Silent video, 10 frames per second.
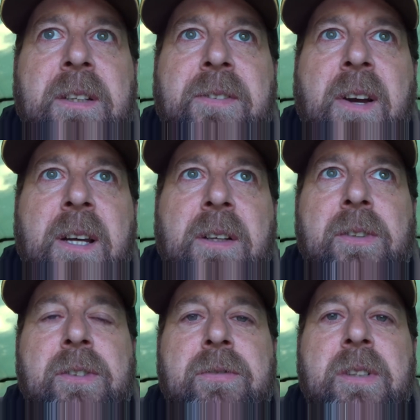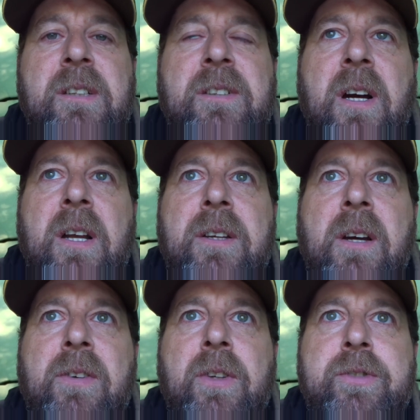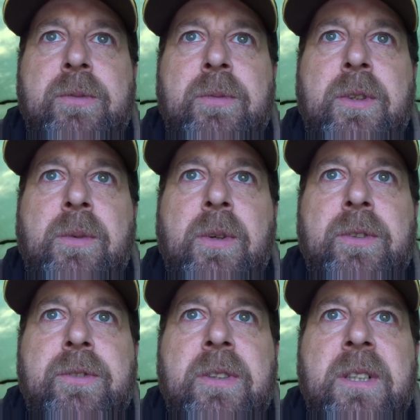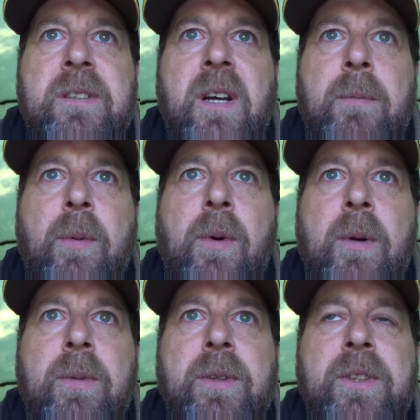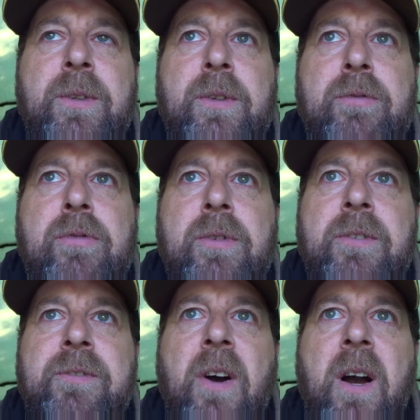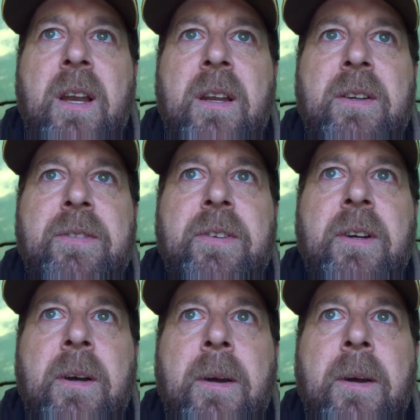If I ain't got to retie, I've got some new ones retied, but what I'm going to do is run the file over.